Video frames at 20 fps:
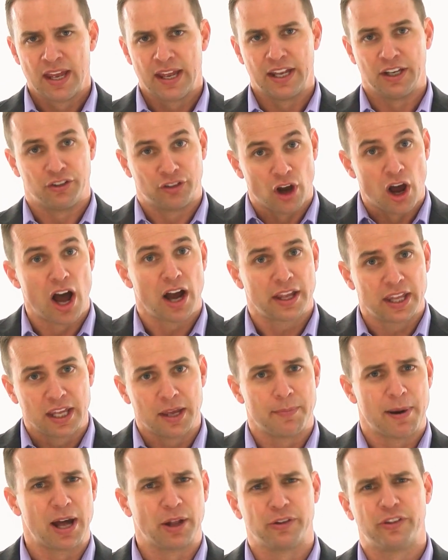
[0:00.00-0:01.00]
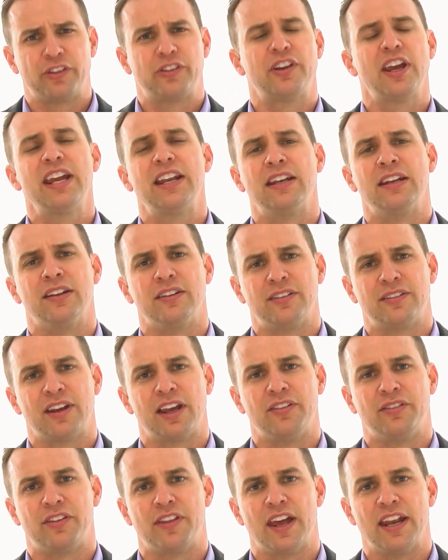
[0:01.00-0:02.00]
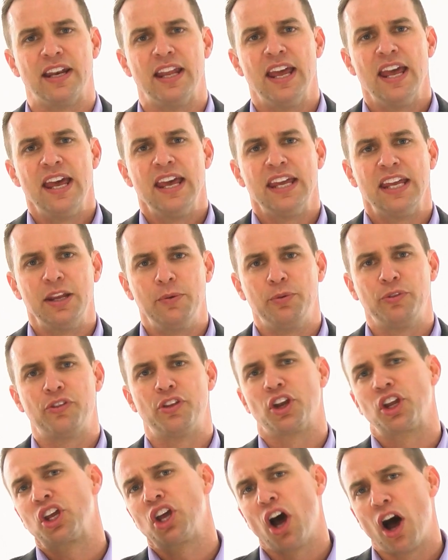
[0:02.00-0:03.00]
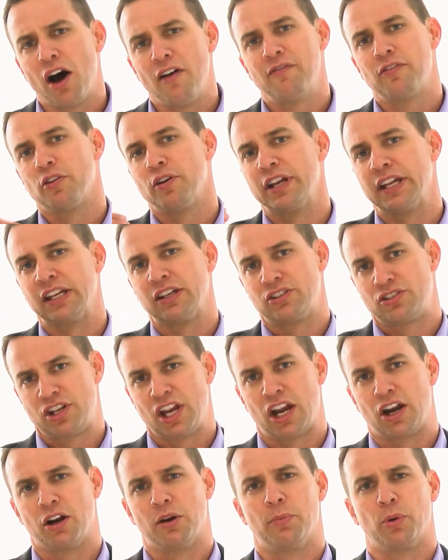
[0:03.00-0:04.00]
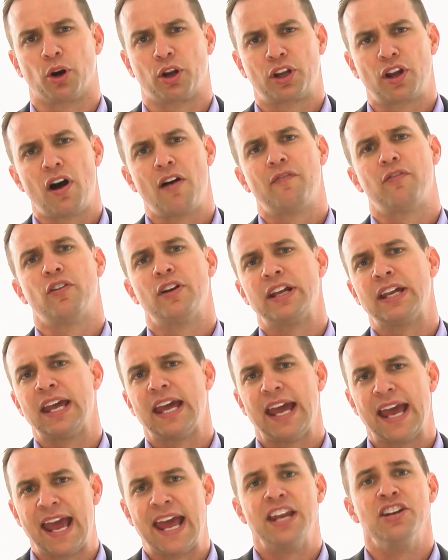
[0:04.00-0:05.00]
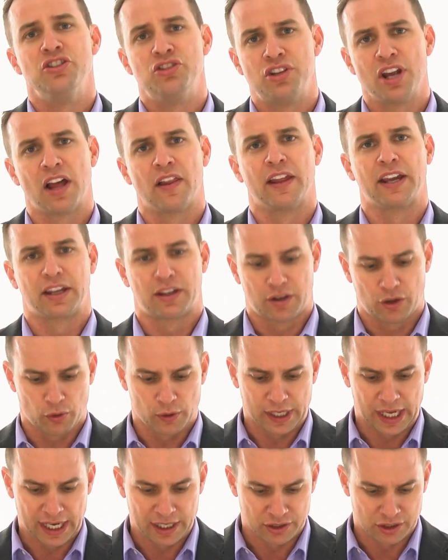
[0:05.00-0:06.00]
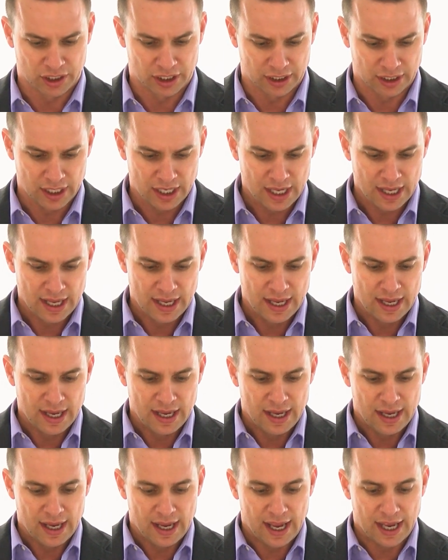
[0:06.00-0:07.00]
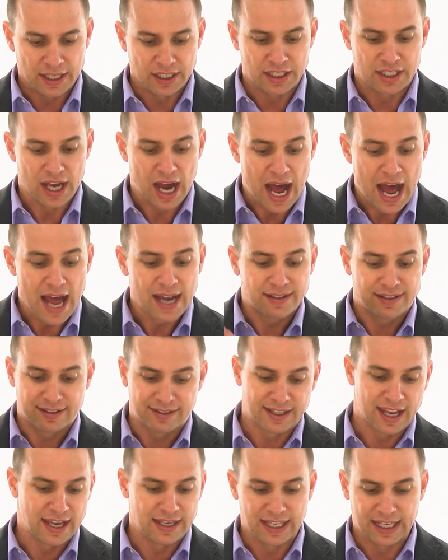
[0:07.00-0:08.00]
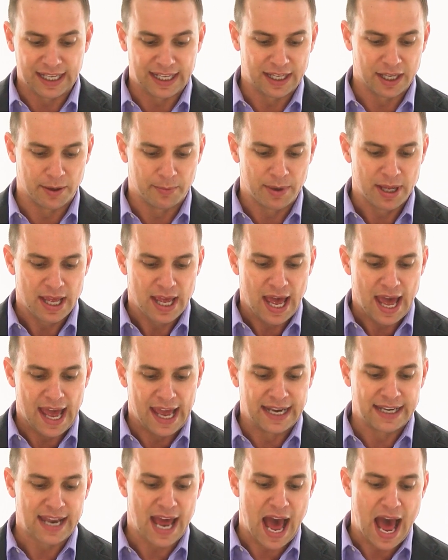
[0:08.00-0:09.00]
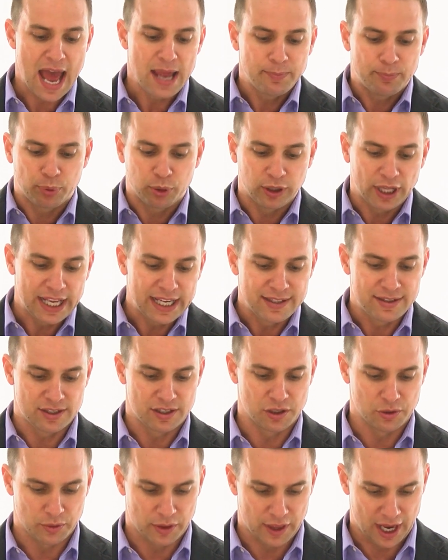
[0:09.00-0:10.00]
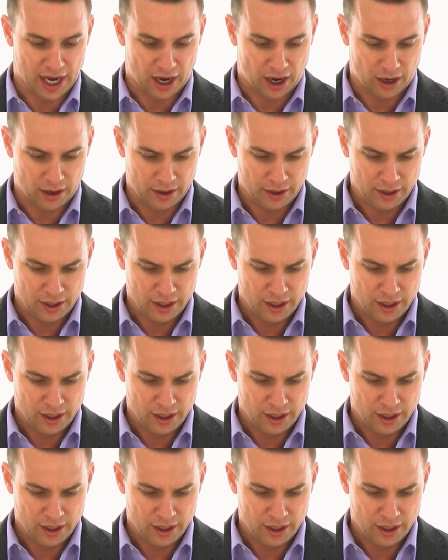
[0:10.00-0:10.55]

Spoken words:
In talking about Satan, it says that he was the covering cherub or covering angelic creation. And God said to him, "And I placed you there.